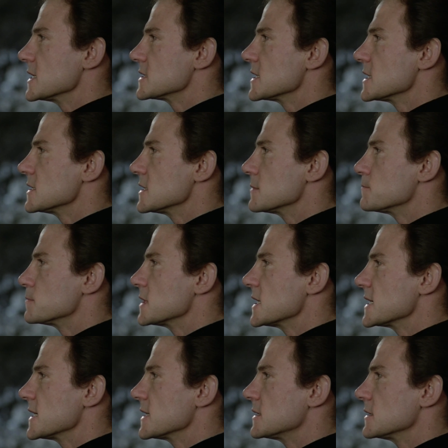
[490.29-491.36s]
And the reason for
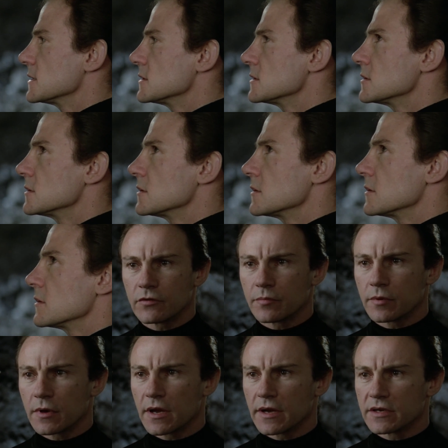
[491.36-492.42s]
this jarring disparity?
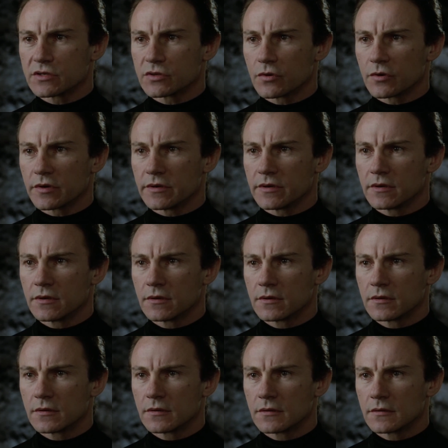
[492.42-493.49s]
Well, he's been
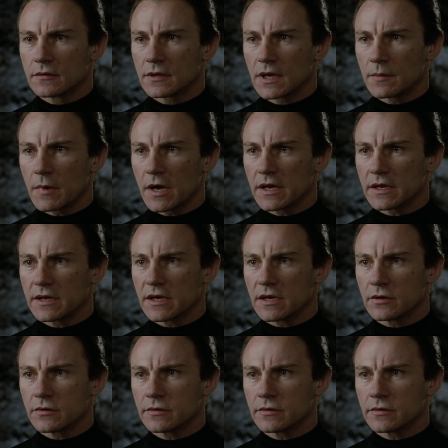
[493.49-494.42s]
dubbed entirely by another